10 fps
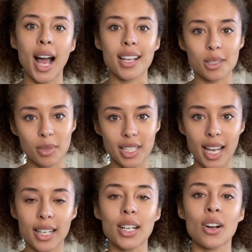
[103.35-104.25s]
as a
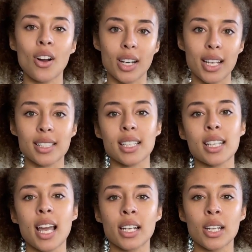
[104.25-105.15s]
beginner on Etsy
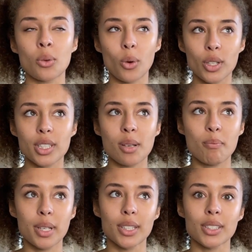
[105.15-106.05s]
and in order to
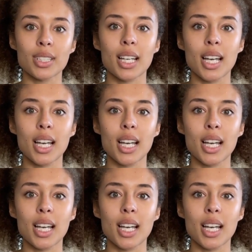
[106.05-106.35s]
build